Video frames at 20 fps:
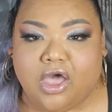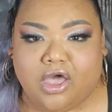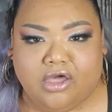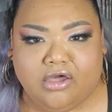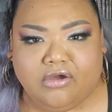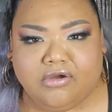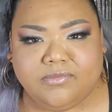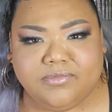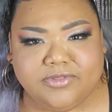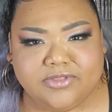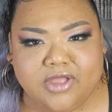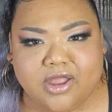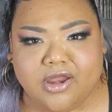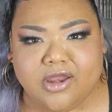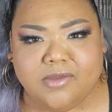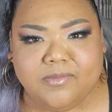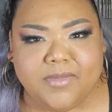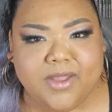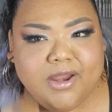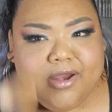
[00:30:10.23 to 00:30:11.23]
Oh, I'm
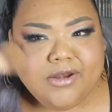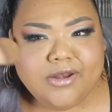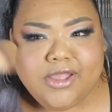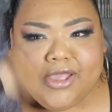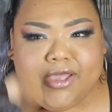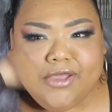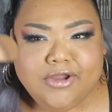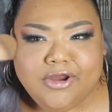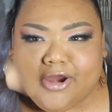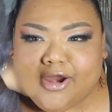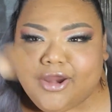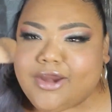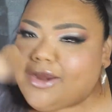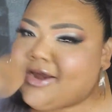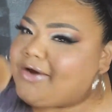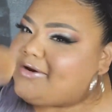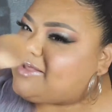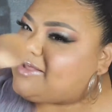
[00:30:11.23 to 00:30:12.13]
sorry, Marlo, girl.